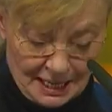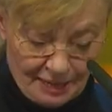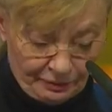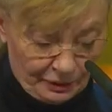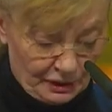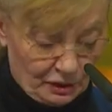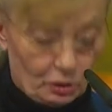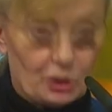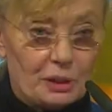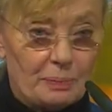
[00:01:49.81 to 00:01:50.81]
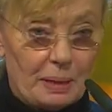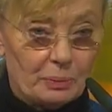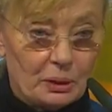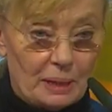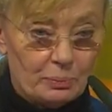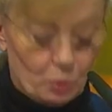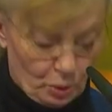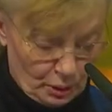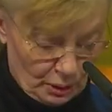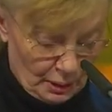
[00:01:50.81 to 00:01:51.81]
after Hiroshima Mon
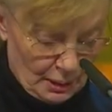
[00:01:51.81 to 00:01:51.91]
Amour